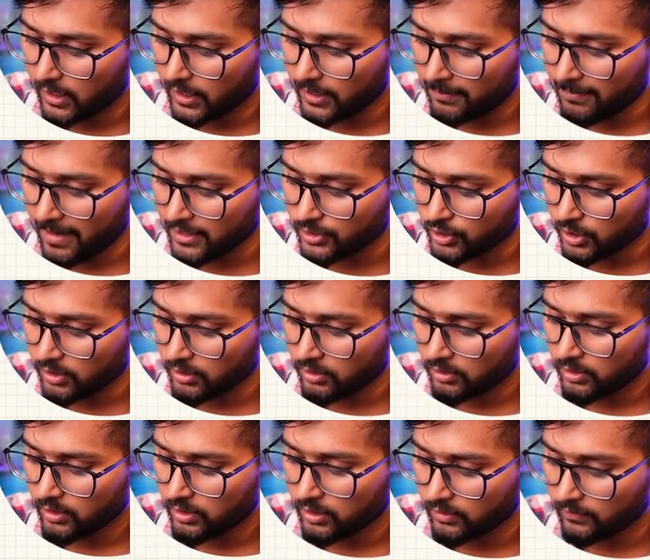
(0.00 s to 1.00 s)

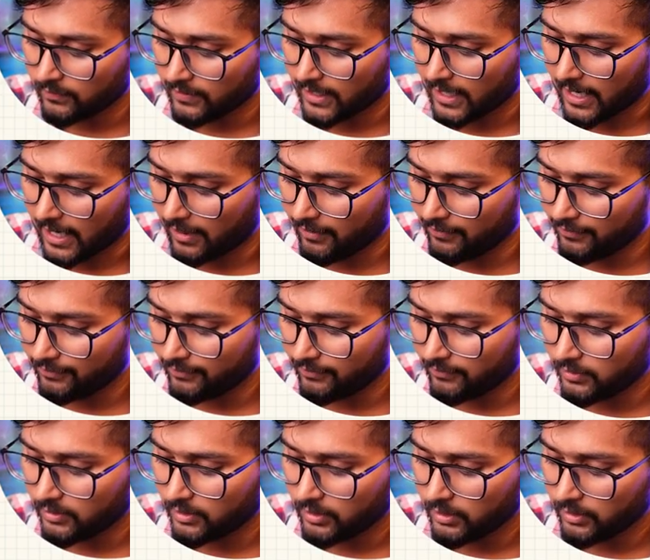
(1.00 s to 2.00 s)
imagine we have
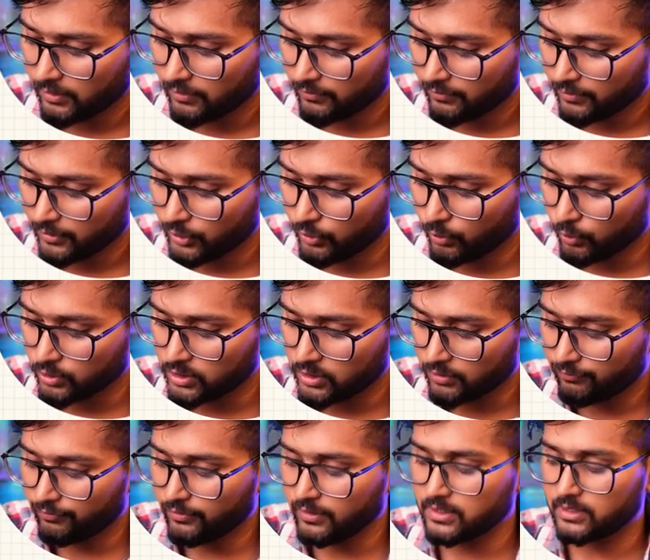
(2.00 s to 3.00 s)
used
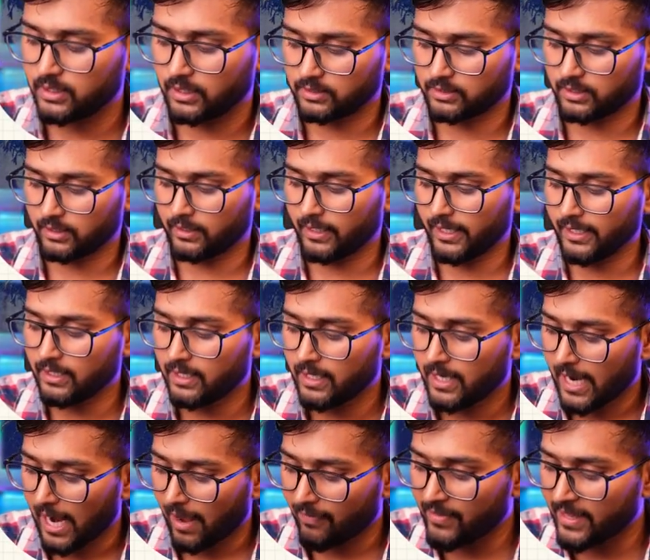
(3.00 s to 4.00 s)
first this thing, right?
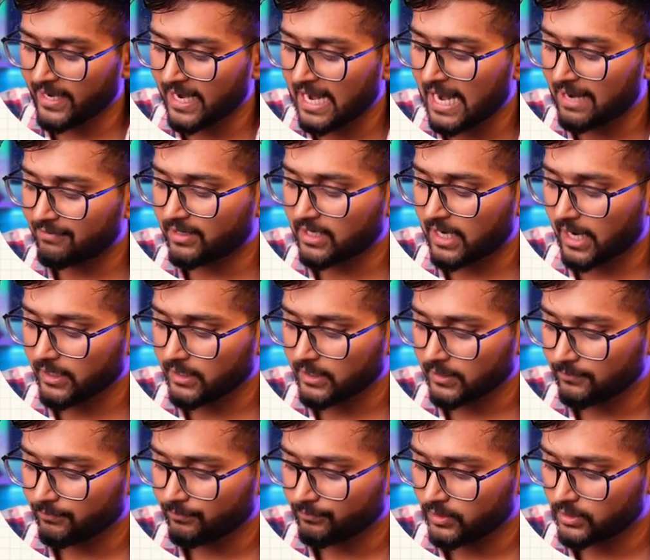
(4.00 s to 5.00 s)
And then I'll have a
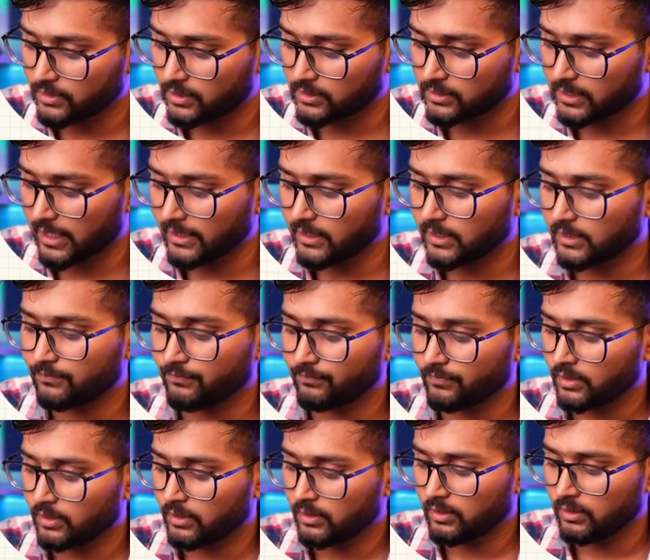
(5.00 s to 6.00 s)
cut, this is cut.
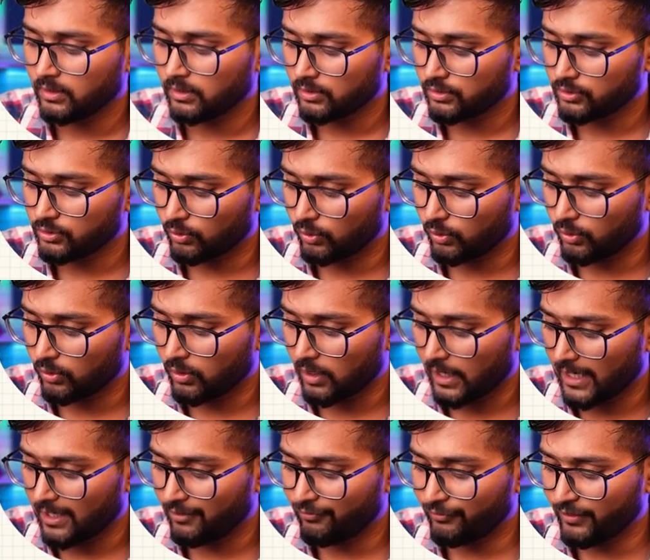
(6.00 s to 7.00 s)
So
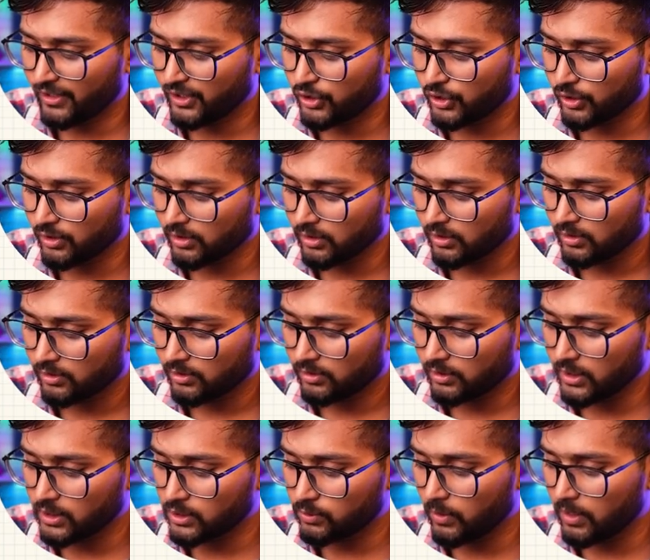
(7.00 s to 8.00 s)
I'll feature,
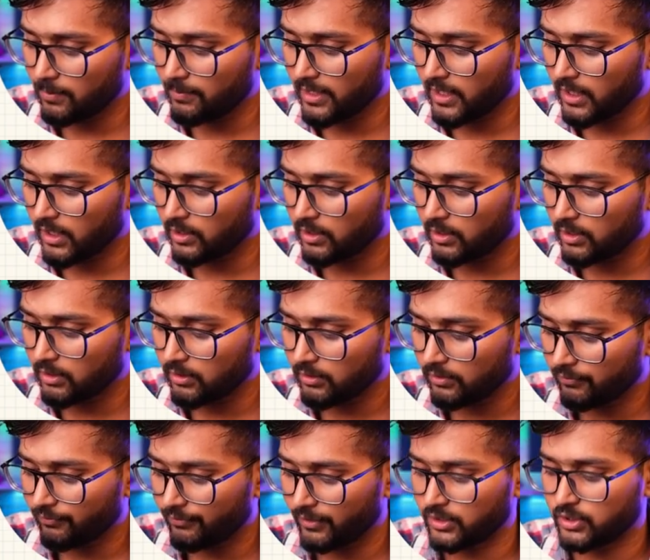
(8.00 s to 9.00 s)
this will be in the
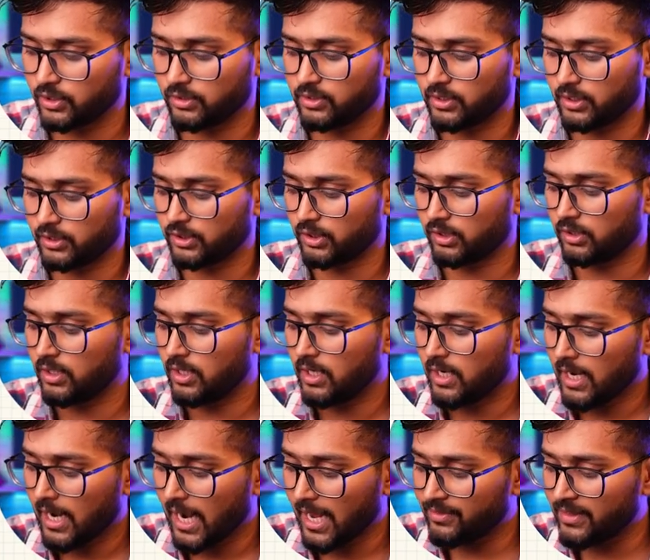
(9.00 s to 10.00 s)
featured section.
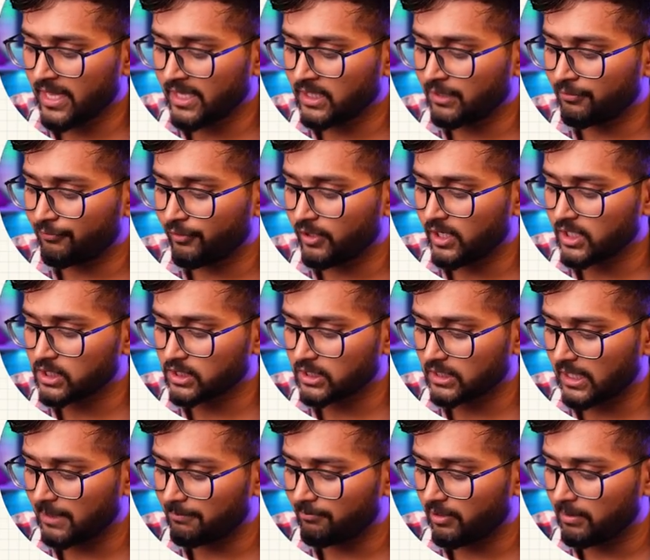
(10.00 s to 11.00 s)
And then the first
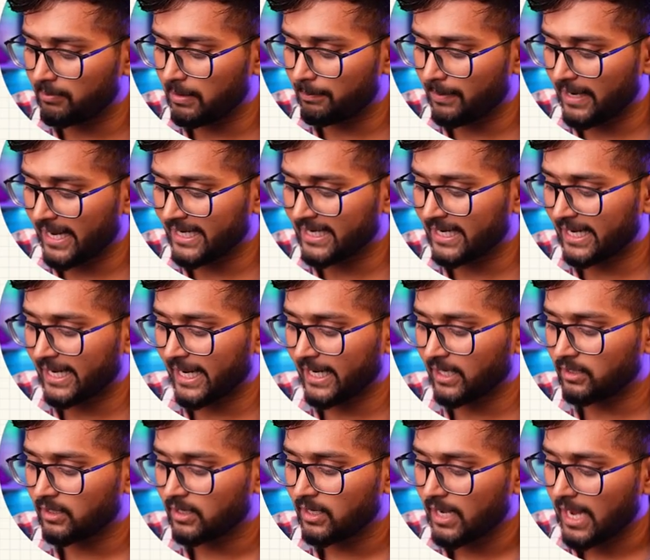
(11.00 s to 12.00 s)
clip will be playing
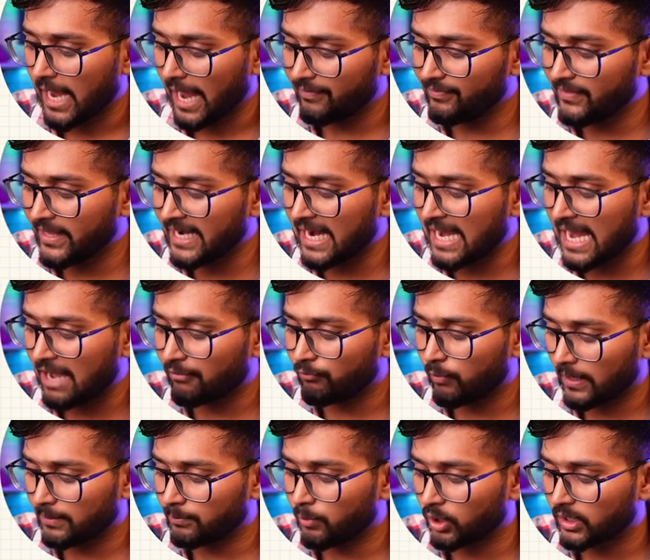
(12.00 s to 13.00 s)
again, and then I'll have
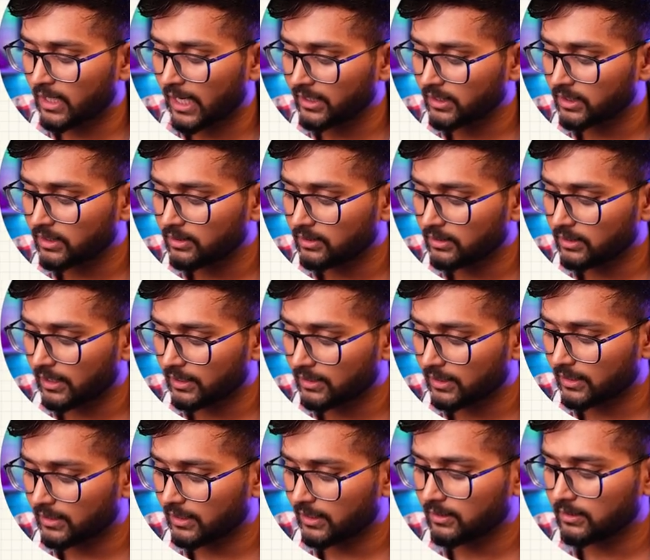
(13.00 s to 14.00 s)
one more cut, cluck,
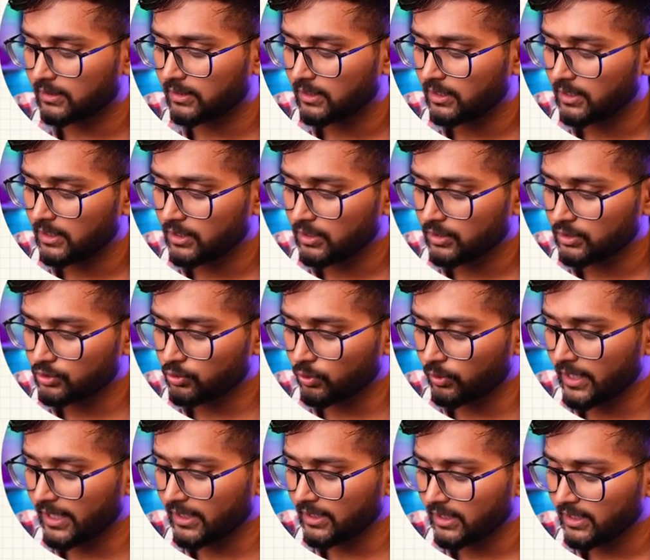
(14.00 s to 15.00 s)
cluck, cluck, so
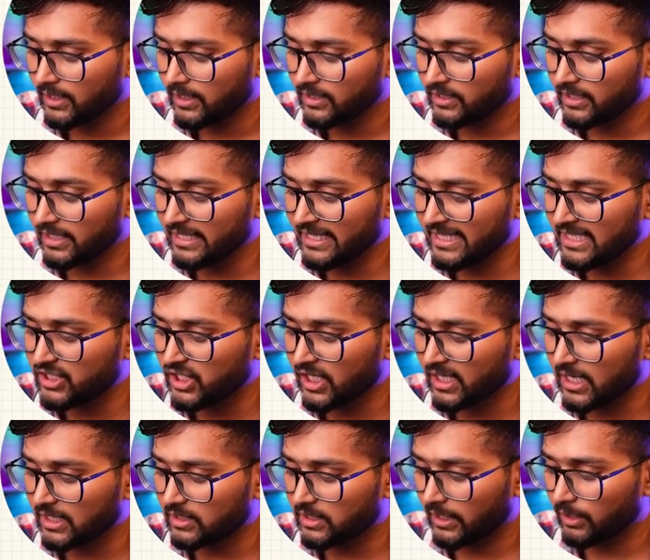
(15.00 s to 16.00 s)
that the
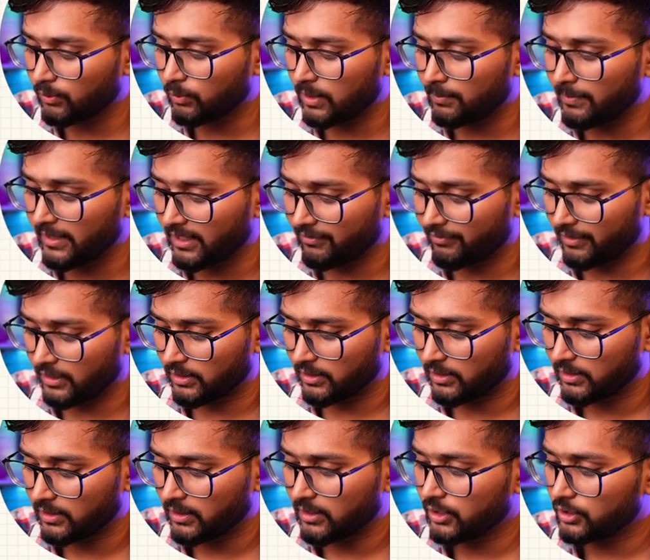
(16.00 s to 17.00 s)
niche cutting will be
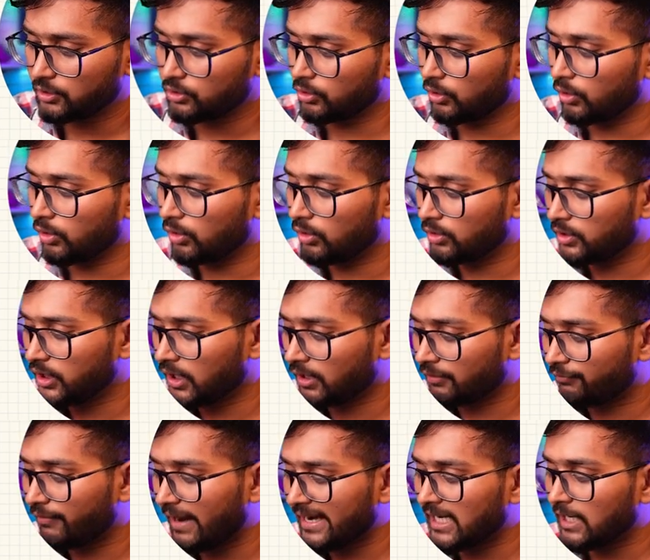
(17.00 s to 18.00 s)
revealed. So your
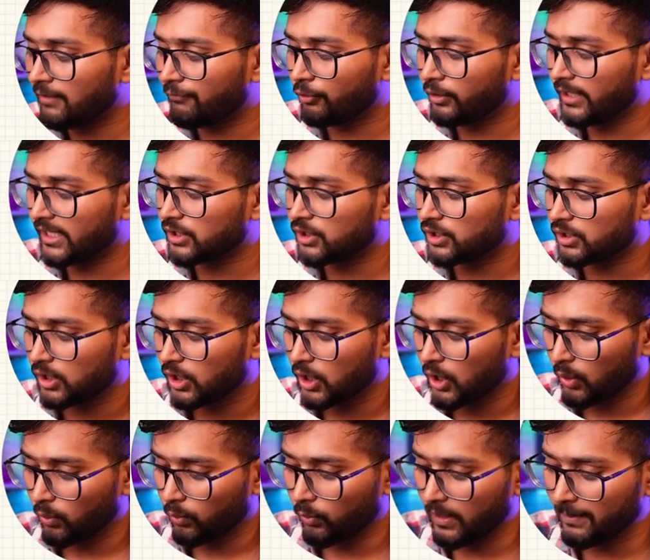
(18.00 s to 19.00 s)
final footage
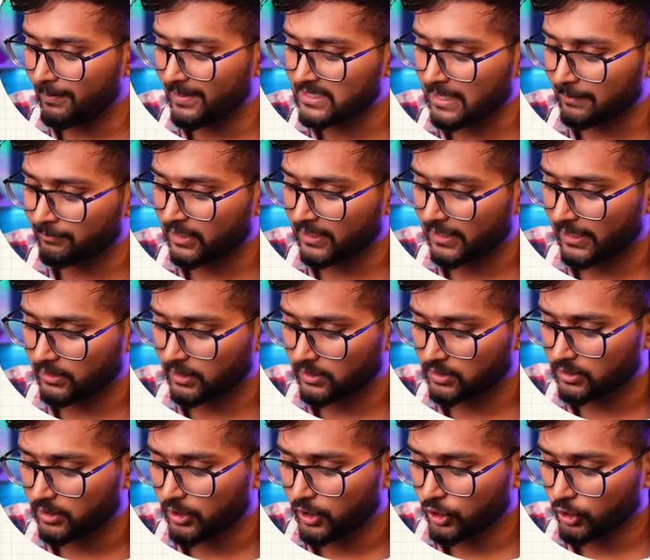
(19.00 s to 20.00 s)
will be something like
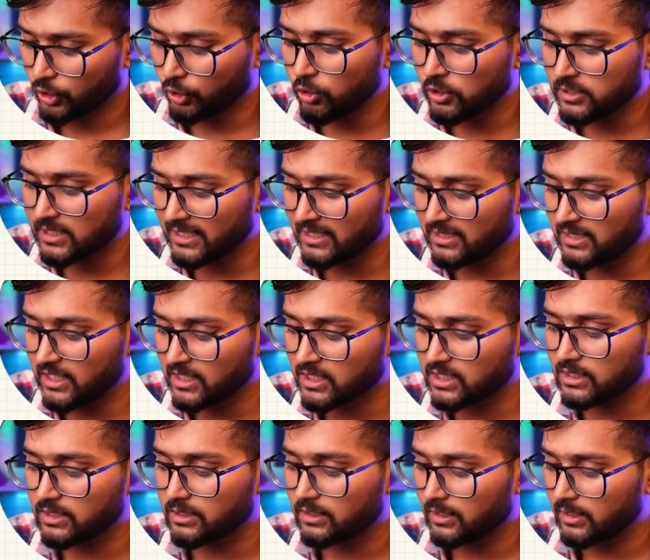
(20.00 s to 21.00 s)
this. You'll see
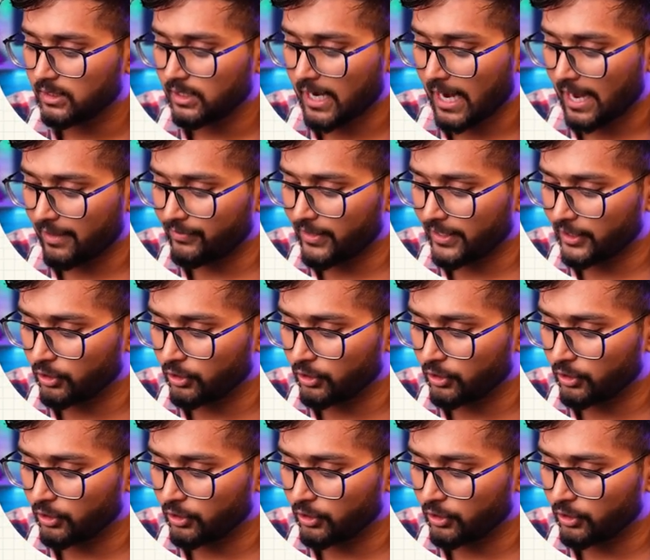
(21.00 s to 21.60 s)
this, and then